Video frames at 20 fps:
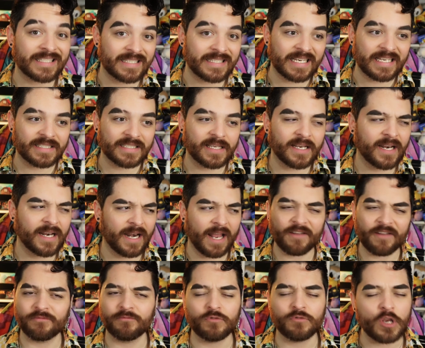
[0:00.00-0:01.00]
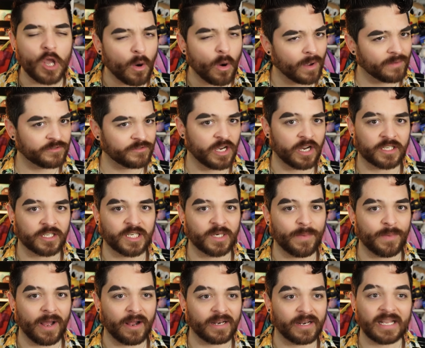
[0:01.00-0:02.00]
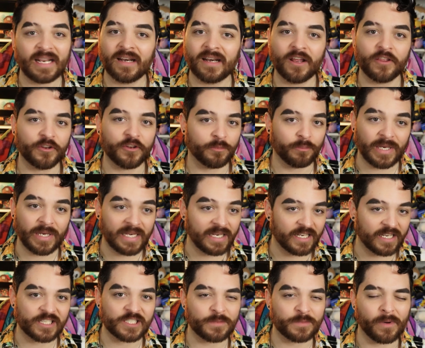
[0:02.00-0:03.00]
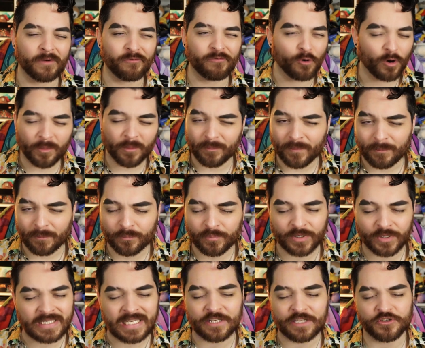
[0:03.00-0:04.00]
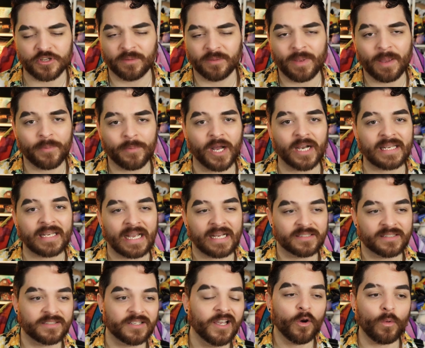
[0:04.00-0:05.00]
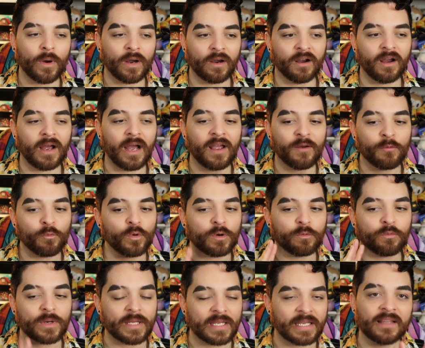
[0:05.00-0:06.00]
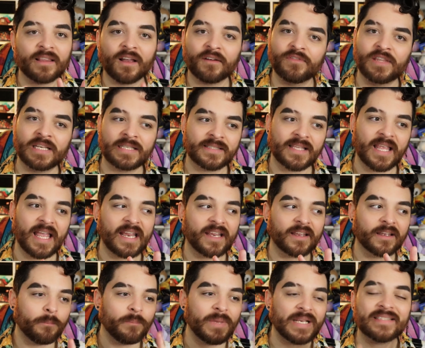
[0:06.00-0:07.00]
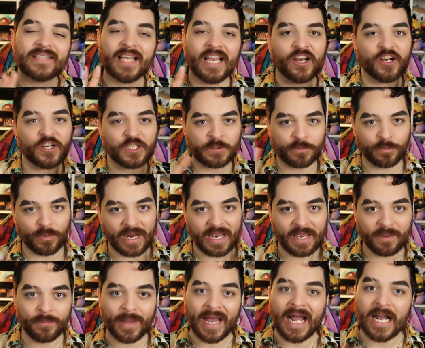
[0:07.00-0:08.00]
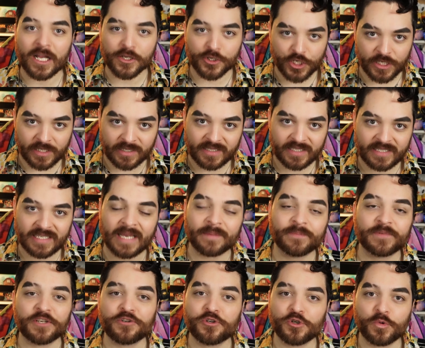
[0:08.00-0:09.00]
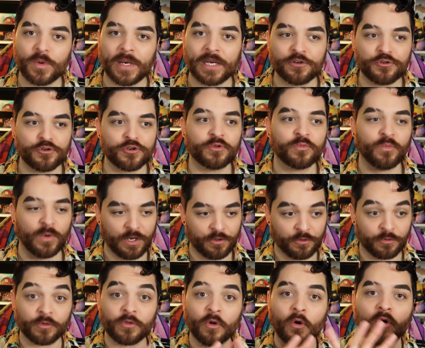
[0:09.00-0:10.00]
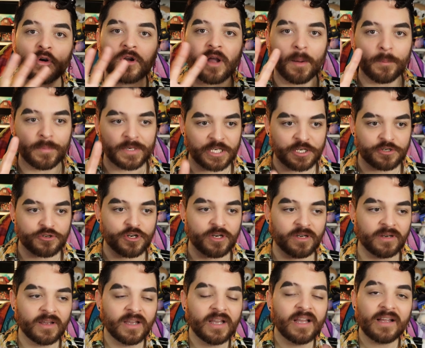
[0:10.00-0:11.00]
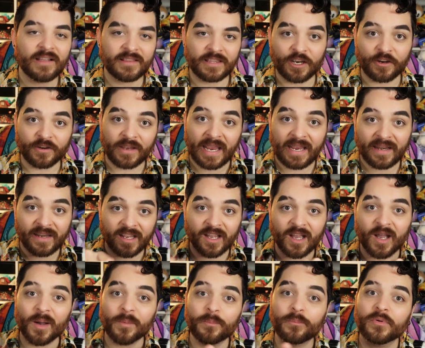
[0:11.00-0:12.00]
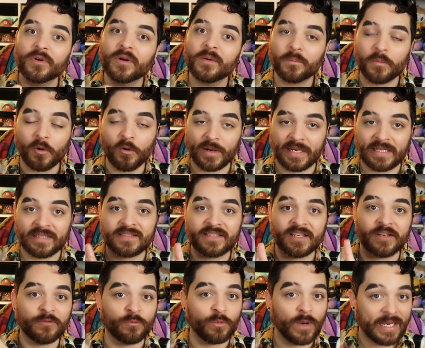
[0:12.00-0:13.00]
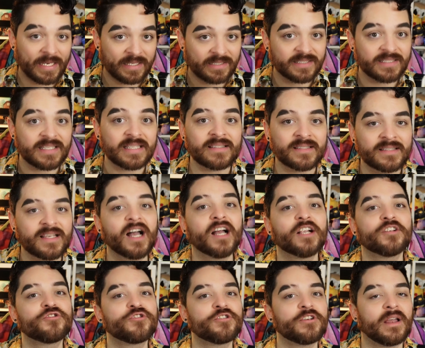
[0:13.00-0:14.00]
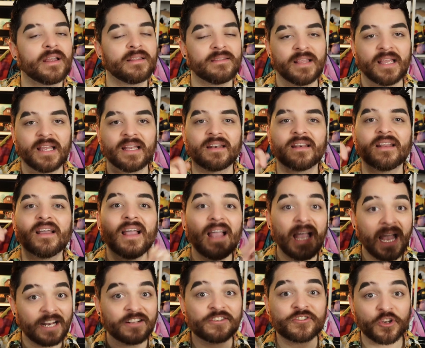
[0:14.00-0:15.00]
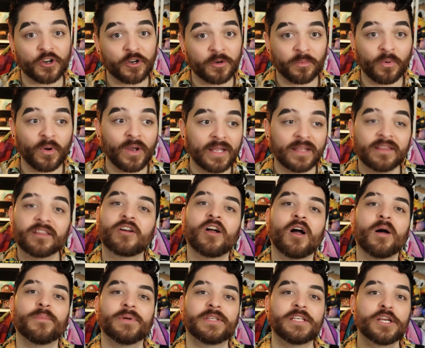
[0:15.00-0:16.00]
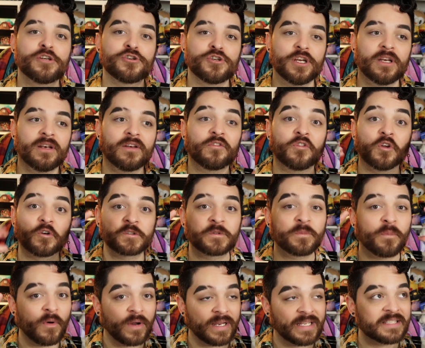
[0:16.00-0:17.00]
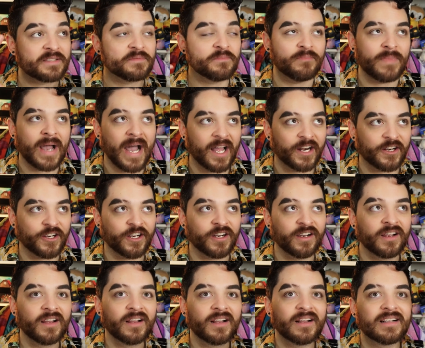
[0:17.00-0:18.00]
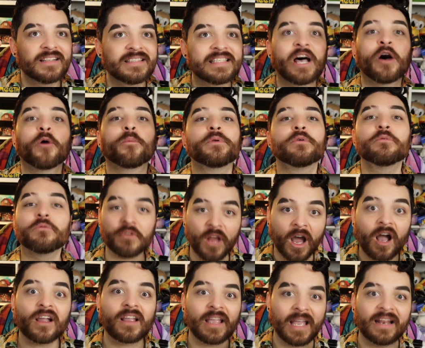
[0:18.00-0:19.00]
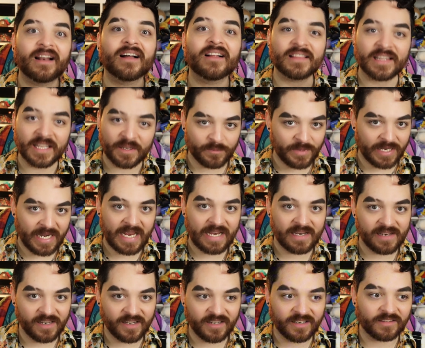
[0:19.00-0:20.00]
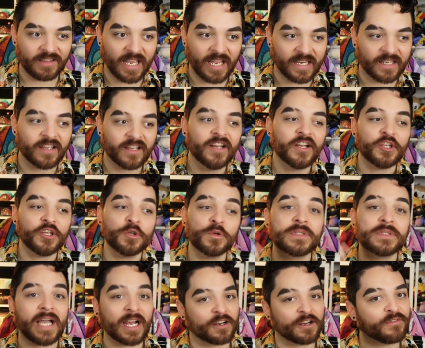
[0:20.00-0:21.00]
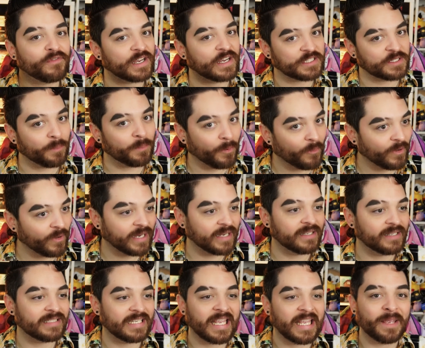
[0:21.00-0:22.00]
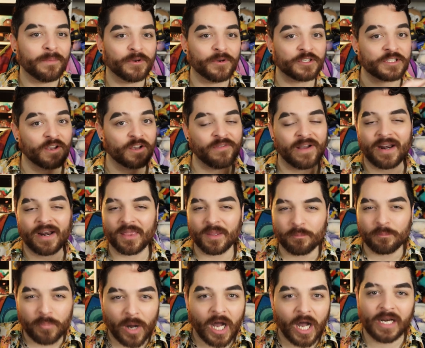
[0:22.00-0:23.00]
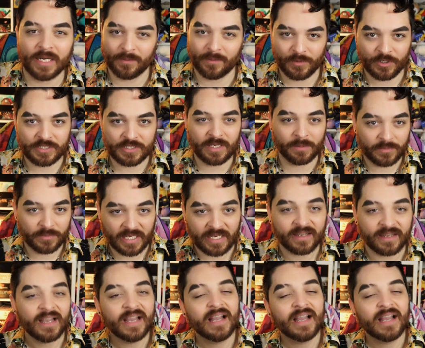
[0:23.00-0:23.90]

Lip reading: season, and I know I've talked about it in other medias before, potentially my podcast, where I would really love this like Miss Hairspray pageant type situation where through the whole competition, they're gaining up points and wins and such, and then at a certain point in the competition, those points matter to help you not get eliminated. Like, you sacrifice a point to keep yourself out of the bottom or something.